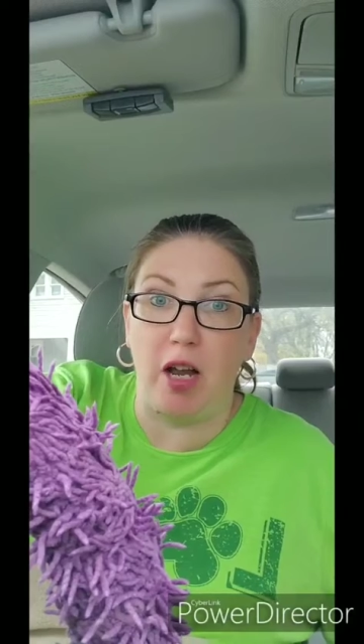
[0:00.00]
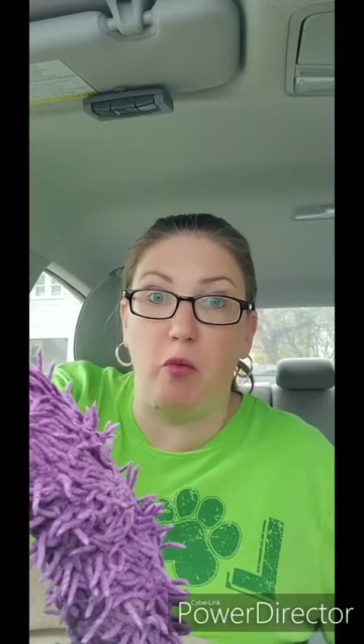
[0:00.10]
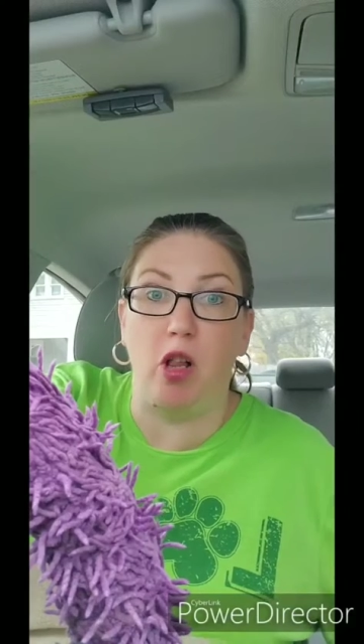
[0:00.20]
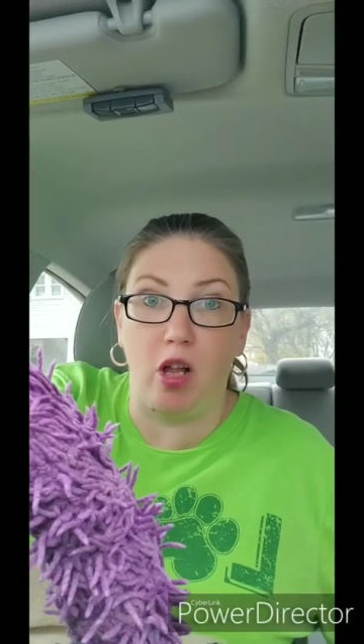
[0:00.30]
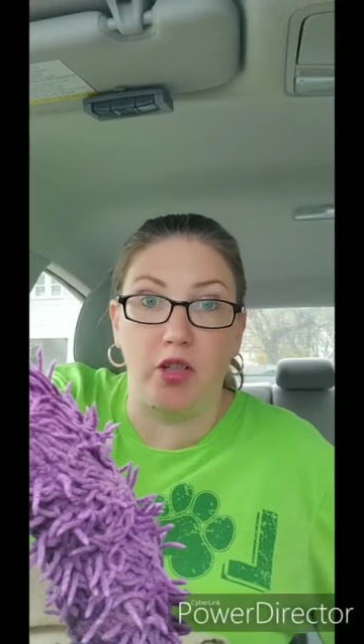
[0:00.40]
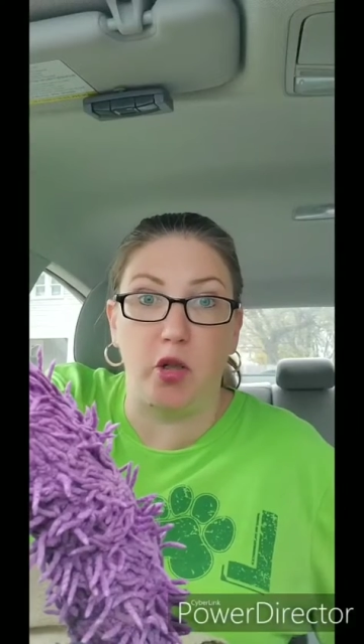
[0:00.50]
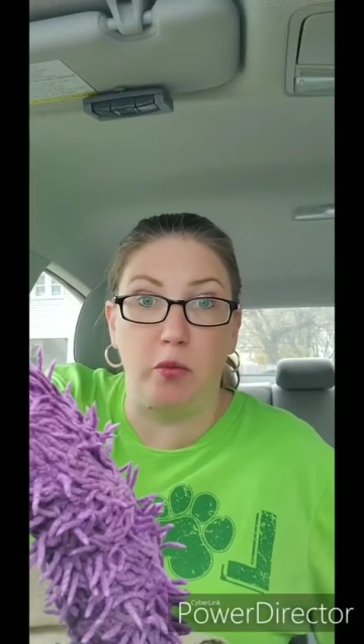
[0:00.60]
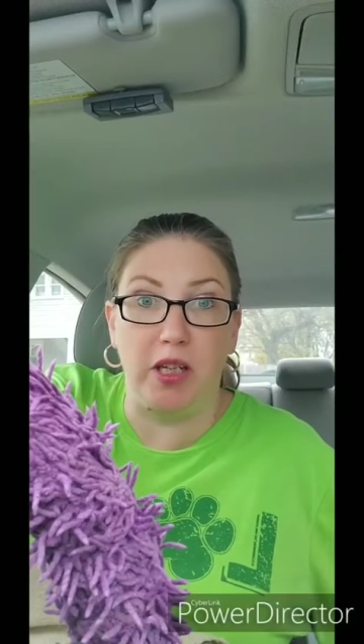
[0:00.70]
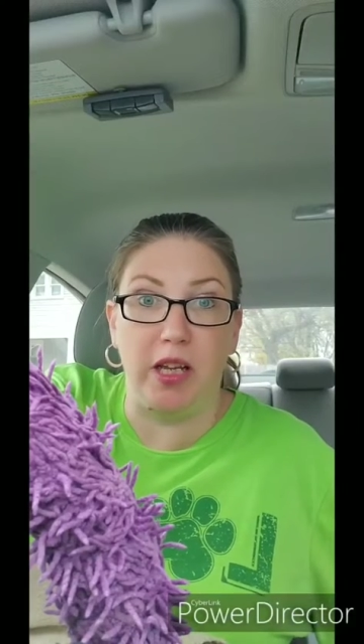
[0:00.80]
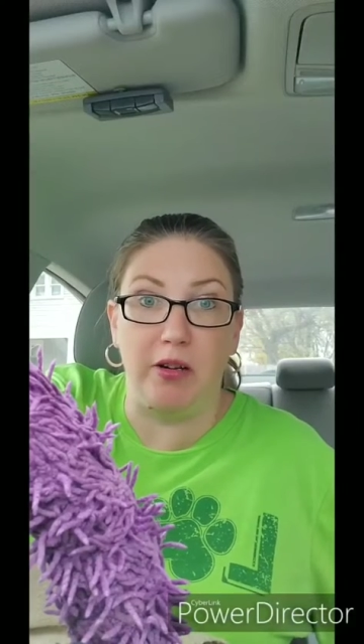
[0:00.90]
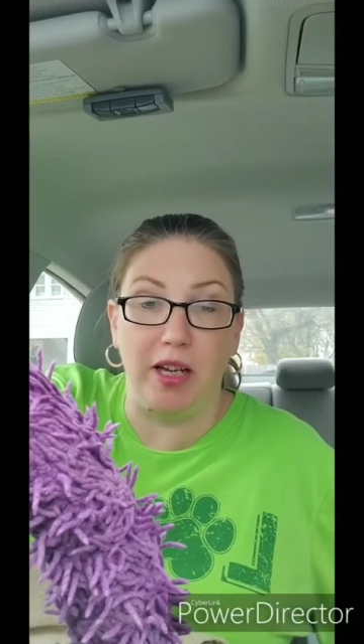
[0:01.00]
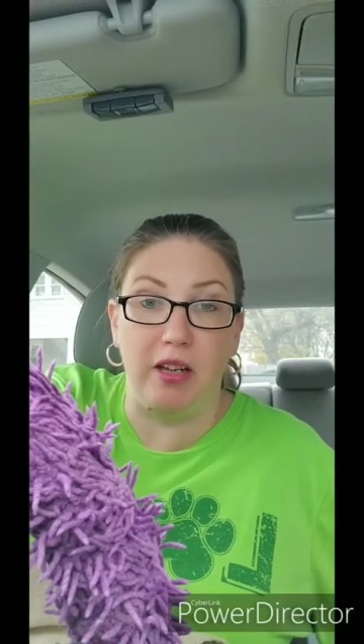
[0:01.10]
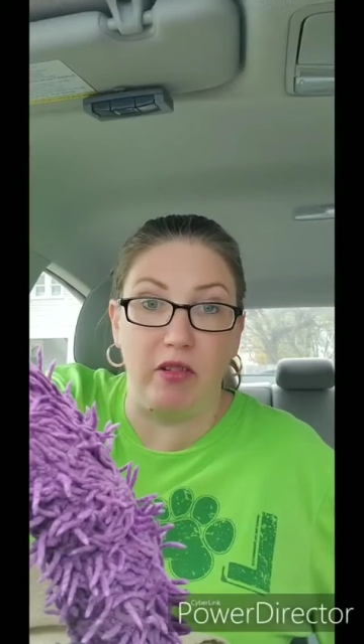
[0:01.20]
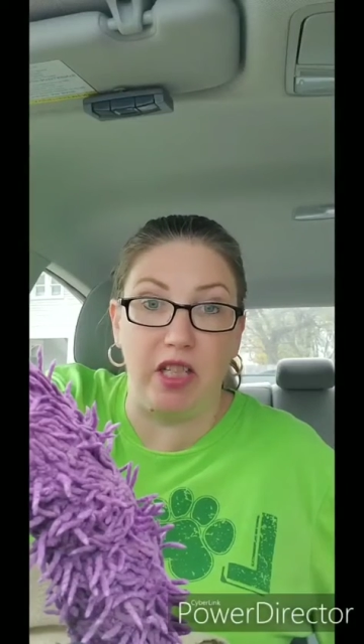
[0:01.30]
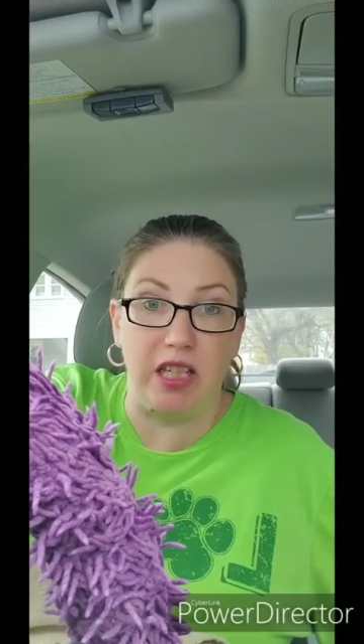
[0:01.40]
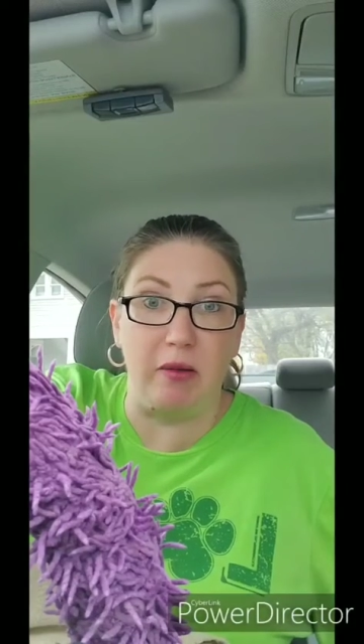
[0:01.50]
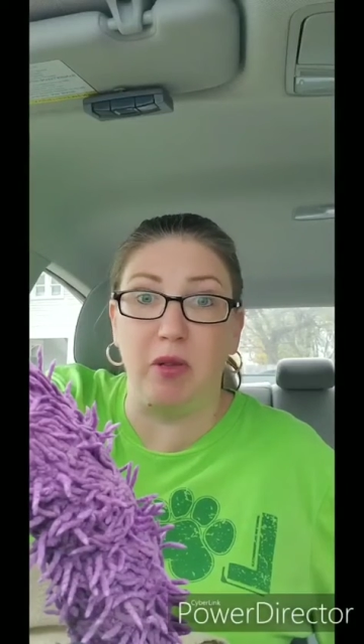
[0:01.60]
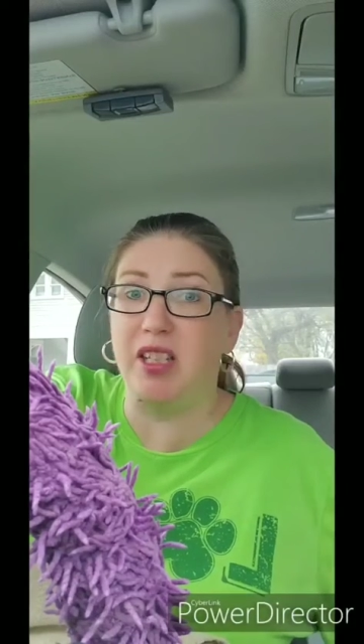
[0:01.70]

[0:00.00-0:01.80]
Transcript: I will also be there to give it to him,